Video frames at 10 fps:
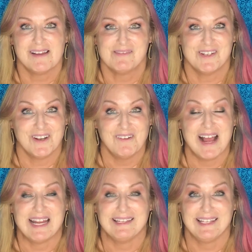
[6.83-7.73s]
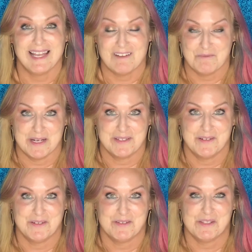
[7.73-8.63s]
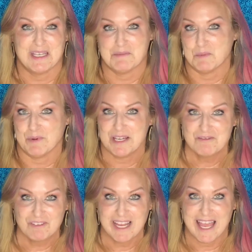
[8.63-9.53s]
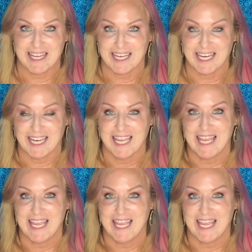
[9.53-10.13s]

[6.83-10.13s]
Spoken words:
You know I love my tools, I'm a brush fanatic,